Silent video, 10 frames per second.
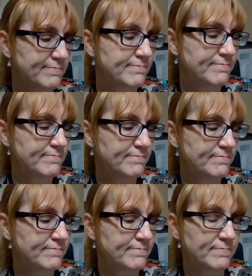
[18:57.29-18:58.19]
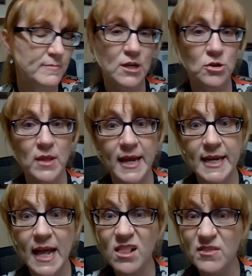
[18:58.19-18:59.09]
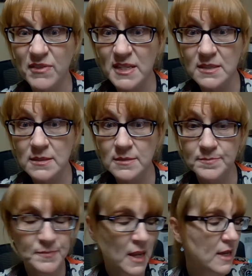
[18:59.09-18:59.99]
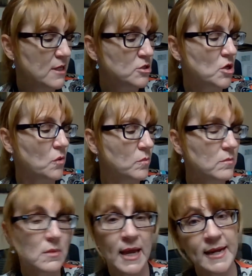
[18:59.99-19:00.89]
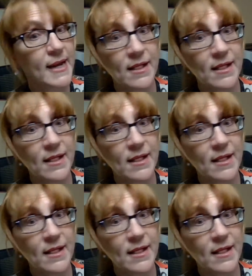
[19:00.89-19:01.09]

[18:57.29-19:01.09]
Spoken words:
that are like an elephant's. So, and an